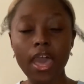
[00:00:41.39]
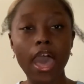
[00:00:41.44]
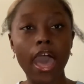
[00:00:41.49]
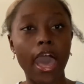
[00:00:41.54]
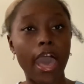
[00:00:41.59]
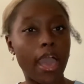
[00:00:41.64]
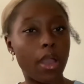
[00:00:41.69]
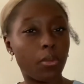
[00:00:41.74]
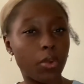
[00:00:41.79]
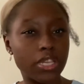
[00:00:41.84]

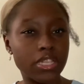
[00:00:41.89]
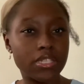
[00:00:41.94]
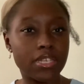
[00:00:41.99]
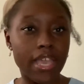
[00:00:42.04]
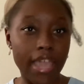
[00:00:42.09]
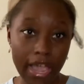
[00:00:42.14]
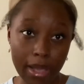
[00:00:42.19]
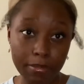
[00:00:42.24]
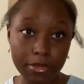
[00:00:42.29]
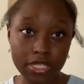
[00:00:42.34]
I went to
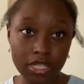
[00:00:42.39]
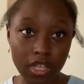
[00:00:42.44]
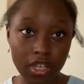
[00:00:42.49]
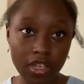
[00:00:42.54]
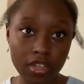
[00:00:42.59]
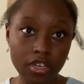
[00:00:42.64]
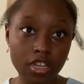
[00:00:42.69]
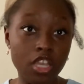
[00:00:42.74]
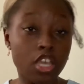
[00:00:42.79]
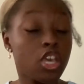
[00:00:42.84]

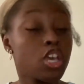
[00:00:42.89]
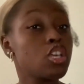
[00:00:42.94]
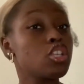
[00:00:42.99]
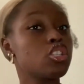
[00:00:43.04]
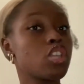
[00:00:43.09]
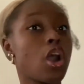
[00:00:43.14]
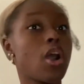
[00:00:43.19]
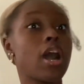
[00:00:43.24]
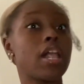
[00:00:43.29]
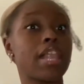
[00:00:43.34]
Amazon. So
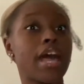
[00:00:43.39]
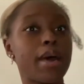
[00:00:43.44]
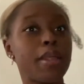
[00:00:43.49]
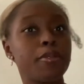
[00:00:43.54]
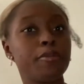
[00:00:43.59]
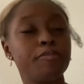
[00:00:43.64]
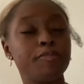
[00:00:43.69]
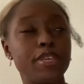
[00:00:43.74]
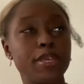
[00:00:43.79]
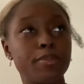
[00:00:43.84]
a lot
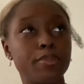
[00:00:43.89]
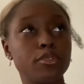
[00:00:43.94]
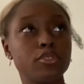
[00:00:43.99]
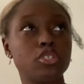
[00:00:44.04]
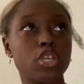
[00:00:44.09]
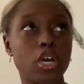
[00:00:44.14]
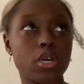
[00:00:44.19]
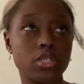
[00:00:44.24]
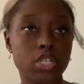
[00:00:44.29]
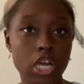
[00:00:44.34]
of people
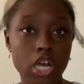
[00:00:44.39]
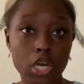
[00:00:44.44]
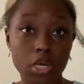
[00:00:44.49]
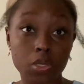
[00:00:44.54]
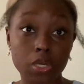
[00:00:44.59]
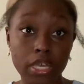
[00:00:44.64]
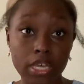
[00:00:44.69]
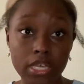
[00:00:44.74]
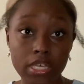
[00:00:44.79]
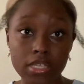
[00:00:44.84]
don't know
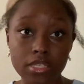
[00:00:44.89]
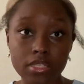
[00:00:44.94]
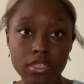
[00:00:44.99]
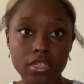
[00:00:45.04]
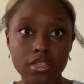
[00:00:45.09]
is